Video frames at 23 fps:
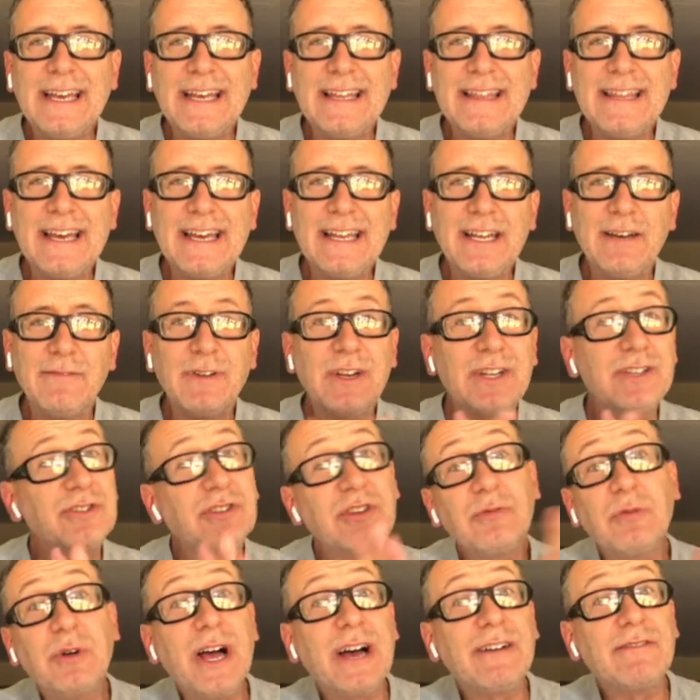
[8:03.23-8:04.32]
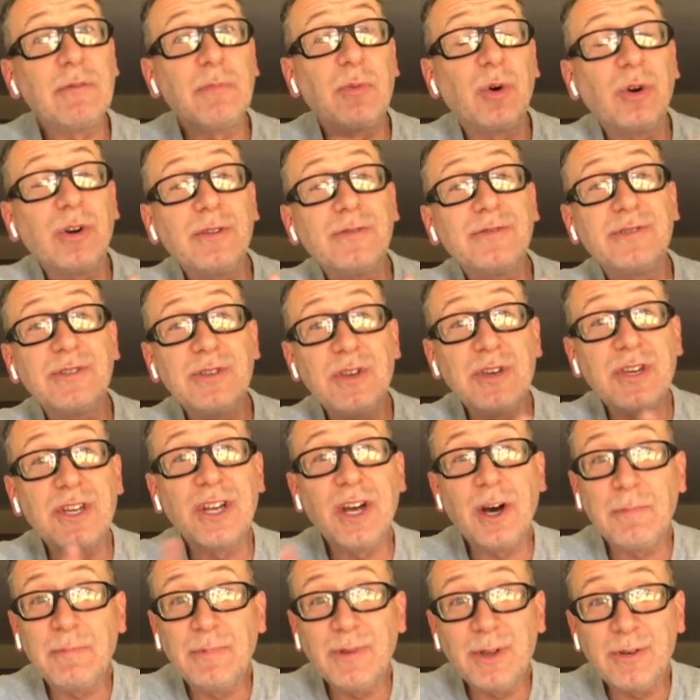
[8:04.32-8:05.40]
And then eventually we'll have a portal so you
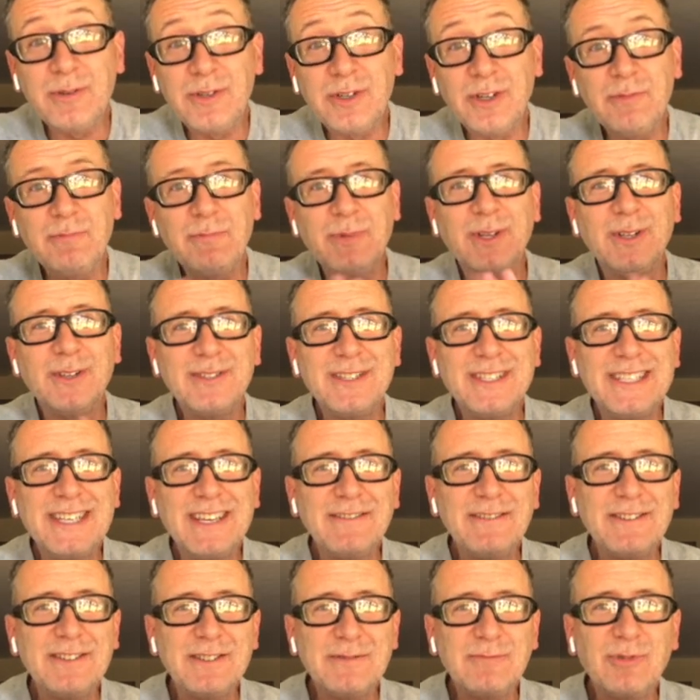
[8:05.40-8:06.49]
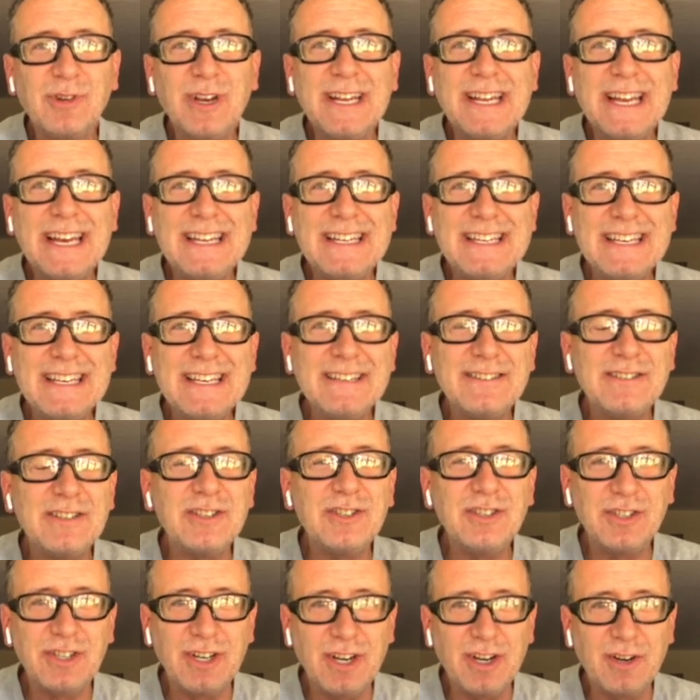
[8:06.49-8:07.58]
can upload your builds and give us some great ideas
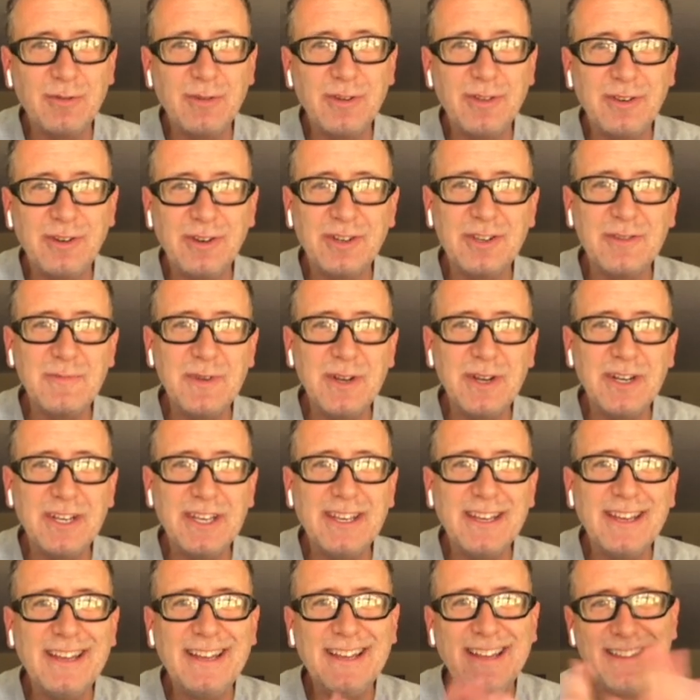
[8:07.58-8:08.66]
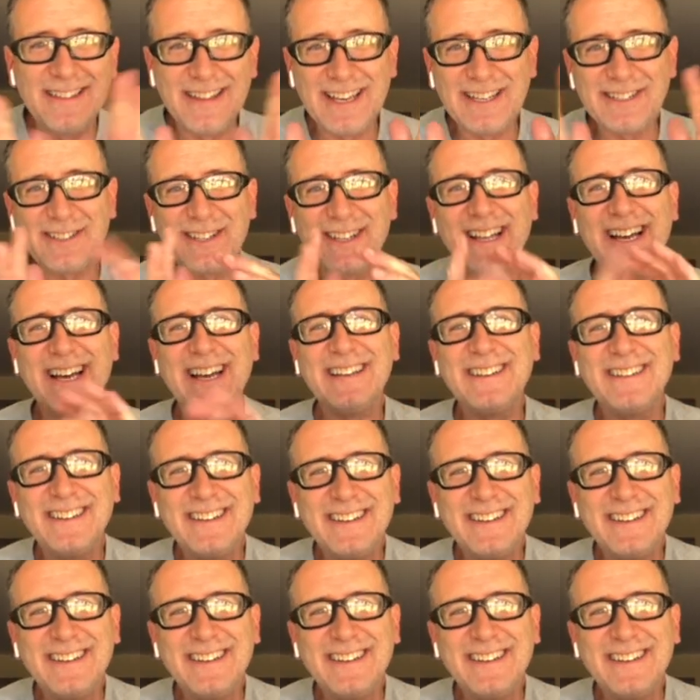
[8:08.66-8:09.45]
and share it with your community. Thanks a lot.